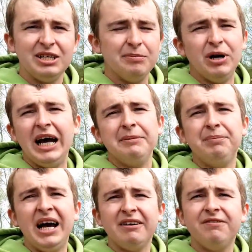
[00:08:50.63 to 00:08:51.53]
You're ain't
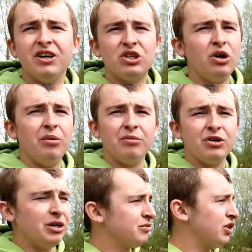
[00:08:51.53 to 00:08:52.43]
bad. First time we
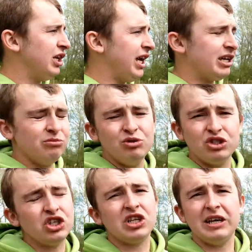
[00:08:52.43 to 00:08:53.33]
come to the lake, and we
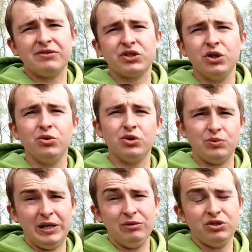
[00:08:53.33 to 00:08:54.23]
just left schools
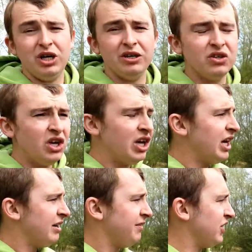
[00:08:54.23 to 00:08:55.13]
now, so
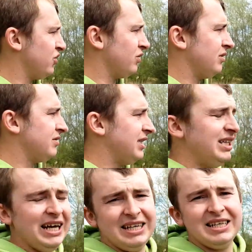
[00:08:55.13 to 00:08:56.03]
first time come to the
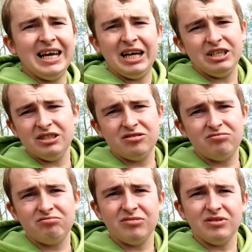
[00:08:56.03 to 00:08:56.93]
lake, and
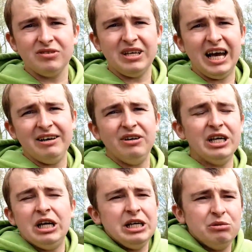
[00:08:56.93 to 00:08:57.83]

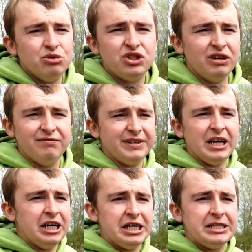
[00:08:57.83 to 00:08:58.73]
it was something.
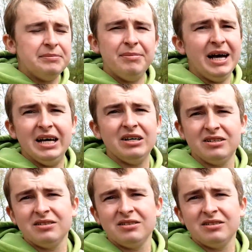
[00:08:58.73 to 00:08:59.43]
It didn't matter.